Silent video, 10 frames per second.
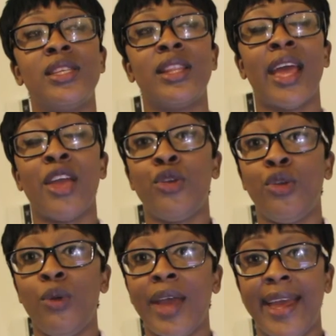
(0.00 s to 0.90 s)
is it that
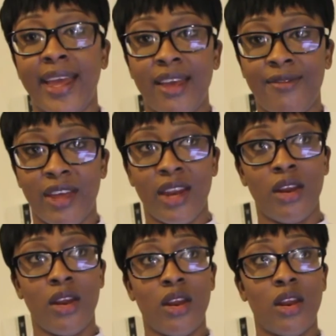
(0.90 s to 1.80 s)
you ain't
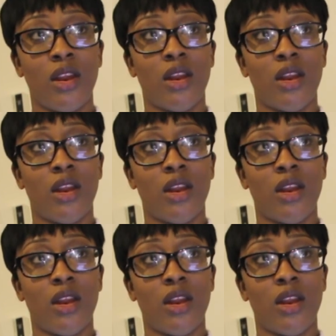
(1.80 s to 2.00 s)
giving